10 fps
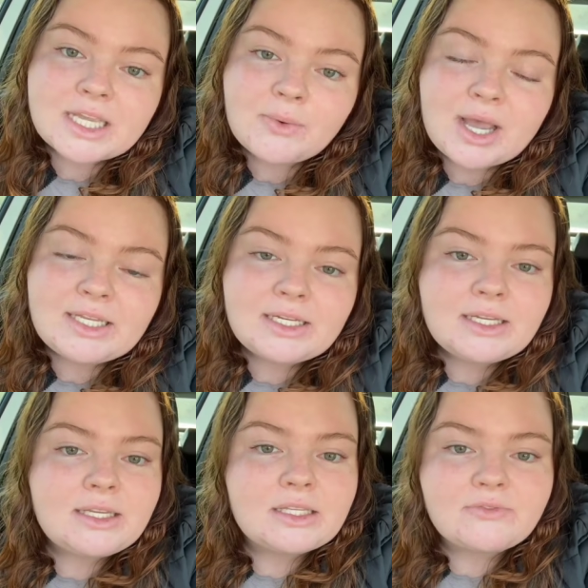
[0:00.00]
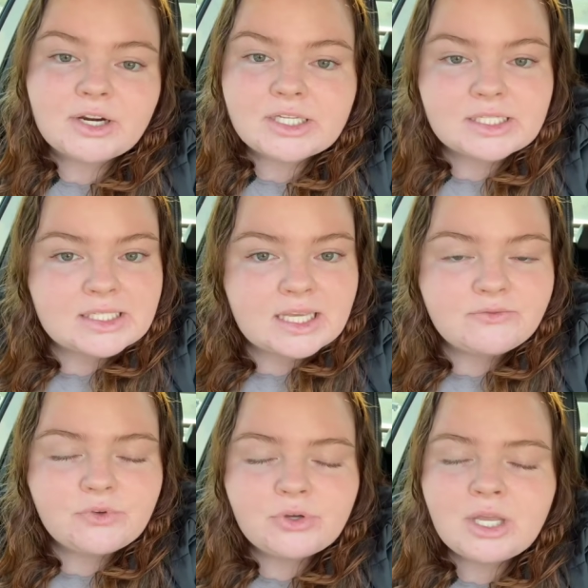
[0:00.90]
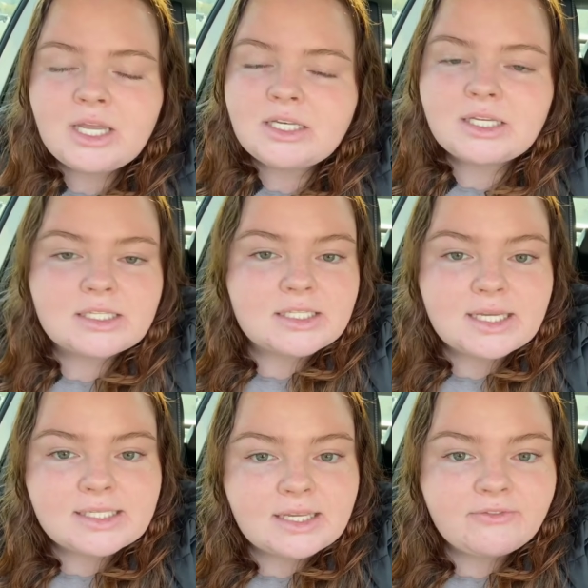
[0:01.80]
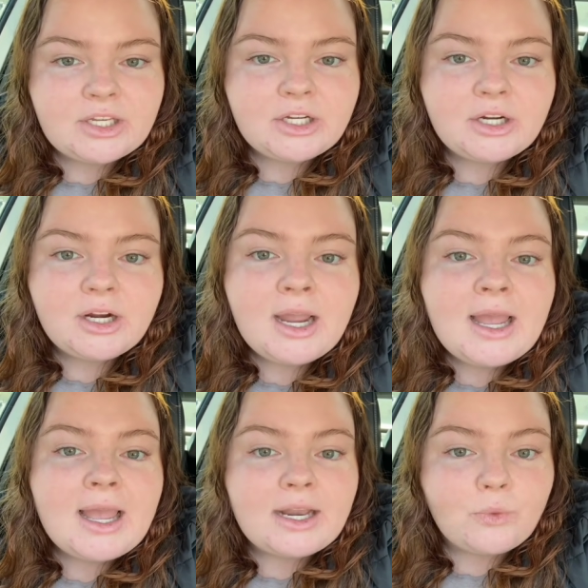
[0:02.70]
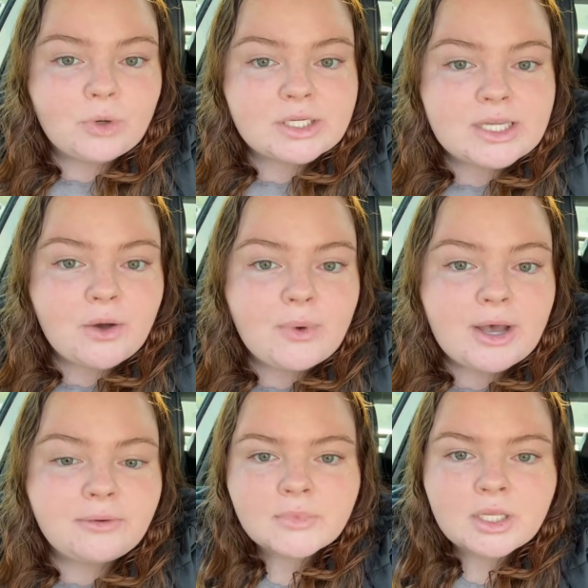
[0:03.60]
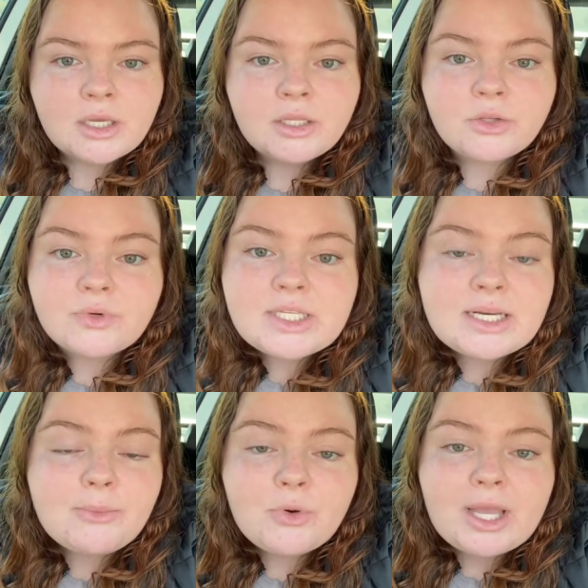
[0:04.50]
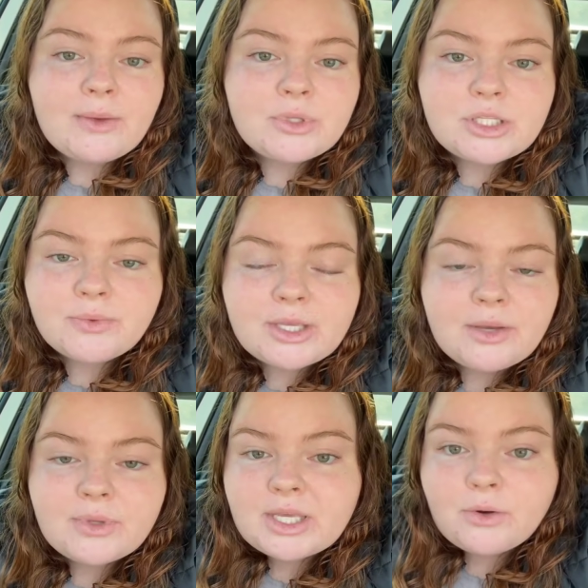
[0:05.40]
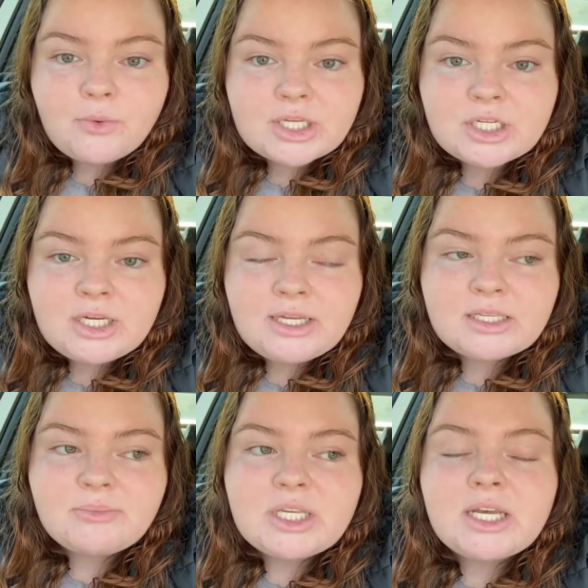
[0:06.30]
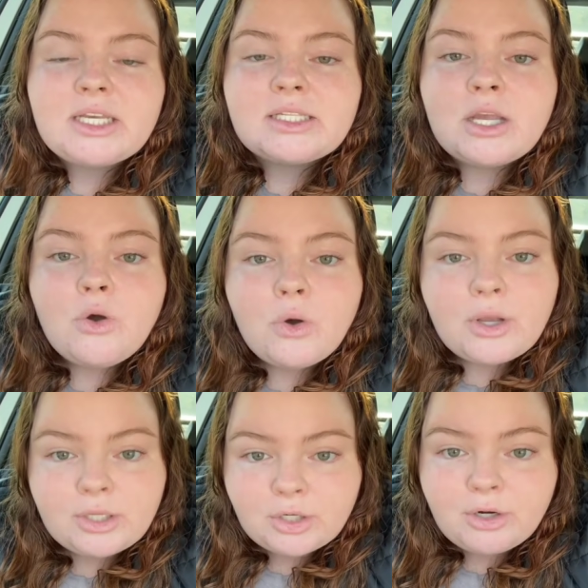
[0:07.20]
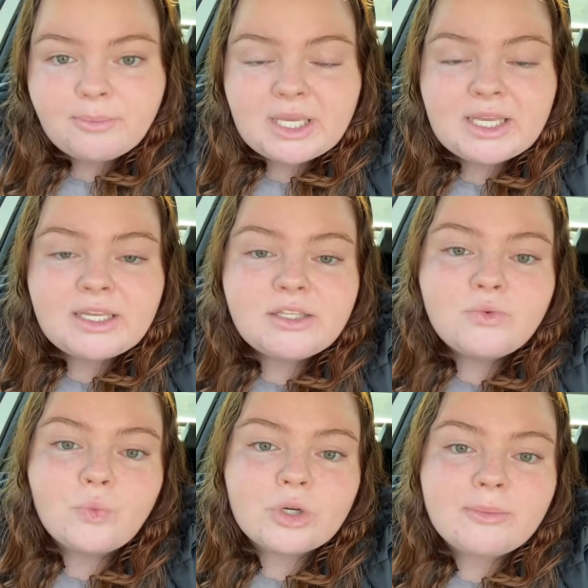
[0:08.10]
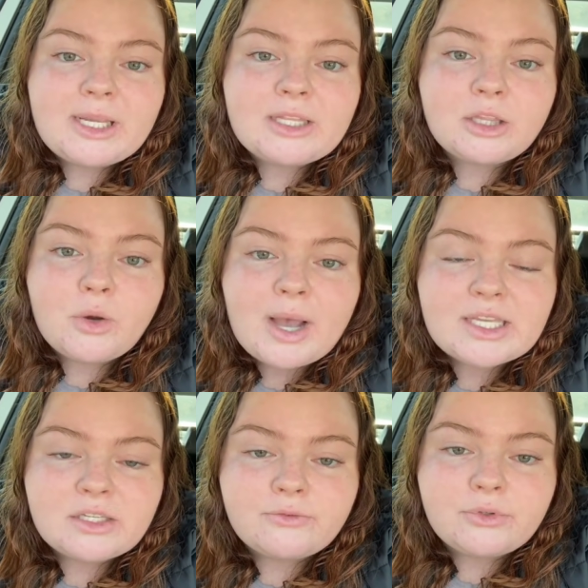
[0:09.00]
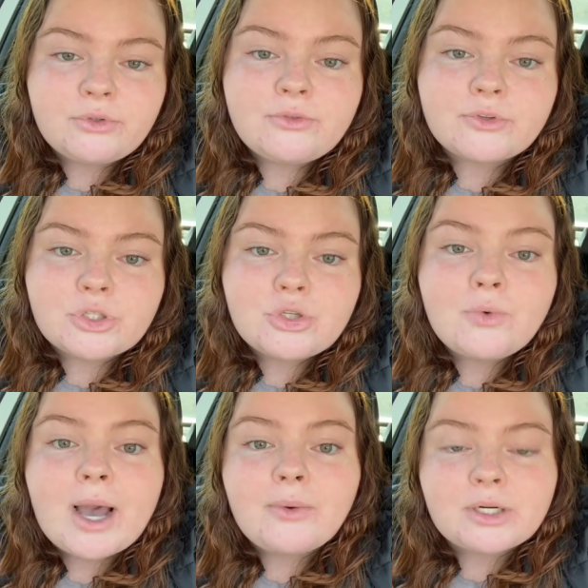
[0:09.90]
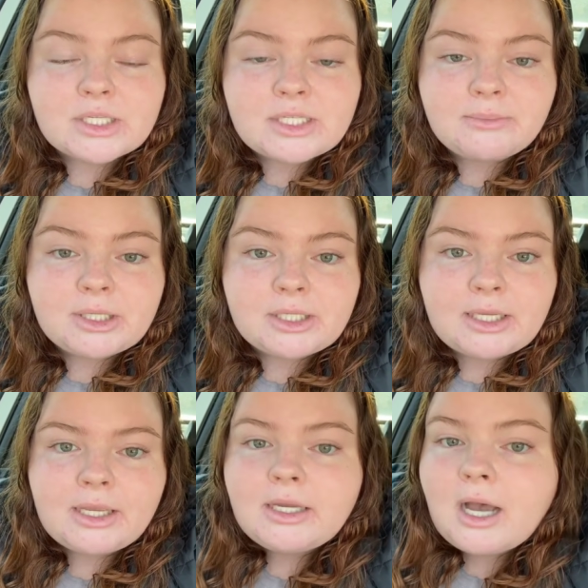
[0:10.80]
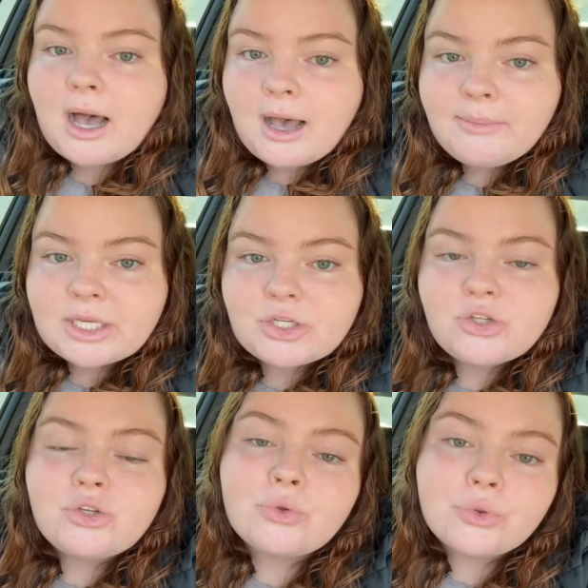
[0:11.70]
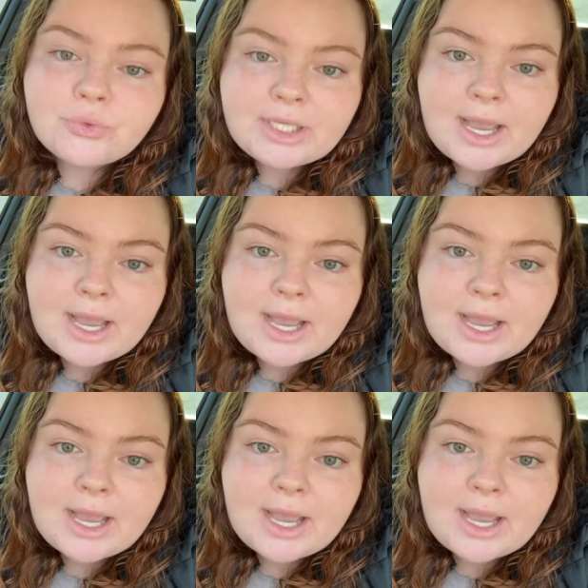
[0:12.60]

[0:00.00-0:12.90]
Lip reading: how I did it. It's very successful, doesn't taste like vinegar, and it works out well. The reason I'm okay with doing it without questioning is because Europeans water bathe low acid foods for 2 hours typically. Amish do 3